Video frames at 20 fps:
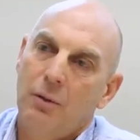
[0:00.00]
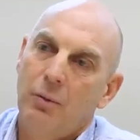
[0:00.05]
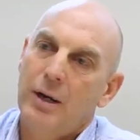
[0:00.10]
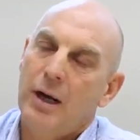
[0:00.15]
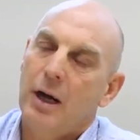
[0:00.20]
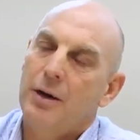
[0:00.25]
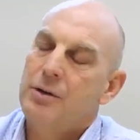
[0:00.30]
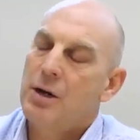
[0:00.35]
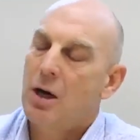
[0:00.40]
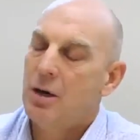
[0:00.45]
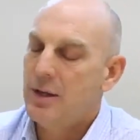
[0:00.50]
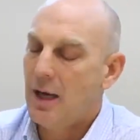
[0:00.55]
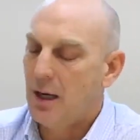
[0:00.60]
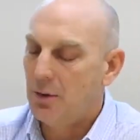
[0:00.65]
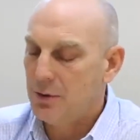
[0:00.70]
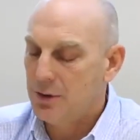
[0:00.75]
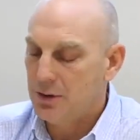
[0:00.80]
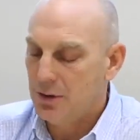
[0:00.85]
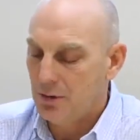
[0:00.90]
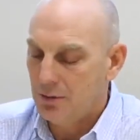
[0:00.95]
We don't know
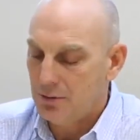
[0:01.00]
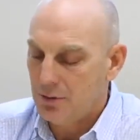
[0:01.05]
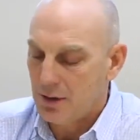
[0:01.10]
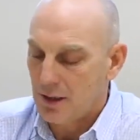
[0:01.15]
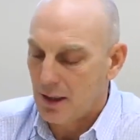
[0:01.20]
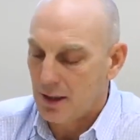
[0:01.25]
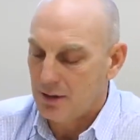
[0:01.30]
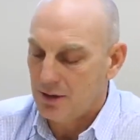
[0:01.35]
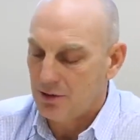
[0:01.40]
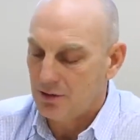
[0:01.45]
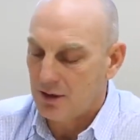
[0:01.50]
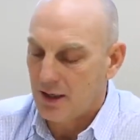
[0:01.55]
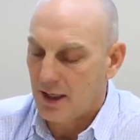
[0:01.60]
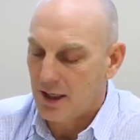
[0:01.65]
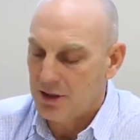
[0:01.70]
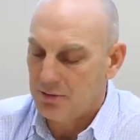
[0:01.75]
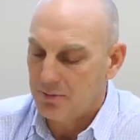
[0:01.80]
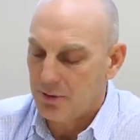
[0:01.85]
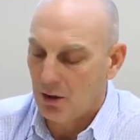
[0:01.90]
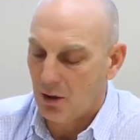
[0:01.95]
that with you at this
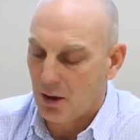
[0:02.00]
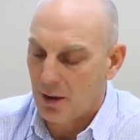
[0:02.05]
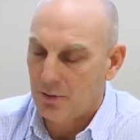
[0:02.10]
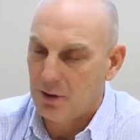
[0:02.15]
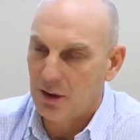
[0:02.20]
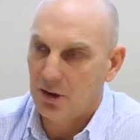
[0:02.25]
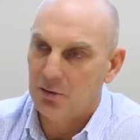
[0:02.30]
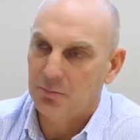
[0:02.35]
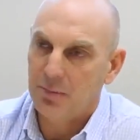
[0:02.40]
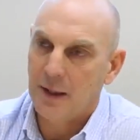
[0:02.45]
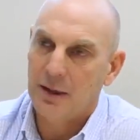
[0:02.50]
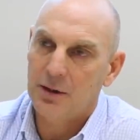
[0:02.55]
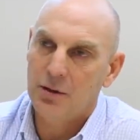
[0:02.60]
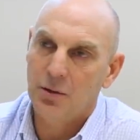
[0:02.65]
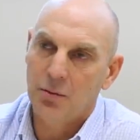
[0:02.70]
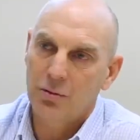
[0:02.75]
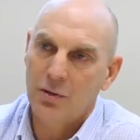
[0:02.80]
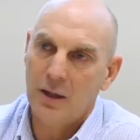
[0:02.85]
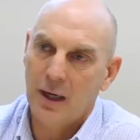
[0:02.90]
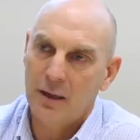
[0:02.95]
stage, but I would expect
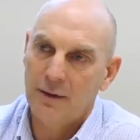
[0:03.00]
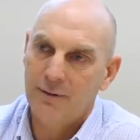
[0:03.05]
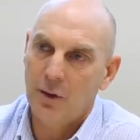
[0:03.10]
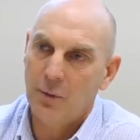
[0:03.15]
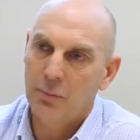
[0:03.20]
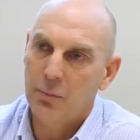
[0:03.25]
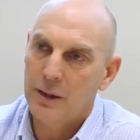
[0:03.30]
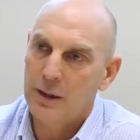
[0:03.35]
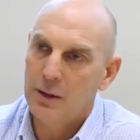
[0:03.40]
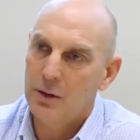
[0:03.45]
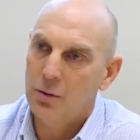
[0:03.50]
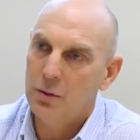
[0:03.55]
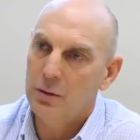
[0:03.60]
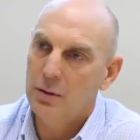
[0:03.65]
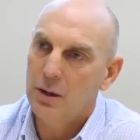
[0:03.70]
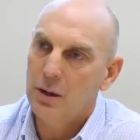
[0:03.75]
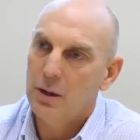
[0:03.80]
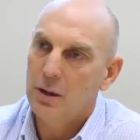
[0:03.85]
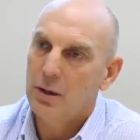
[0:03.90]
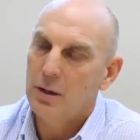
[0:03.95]
you'll start to feel pretty
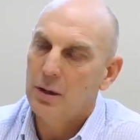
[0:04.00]
good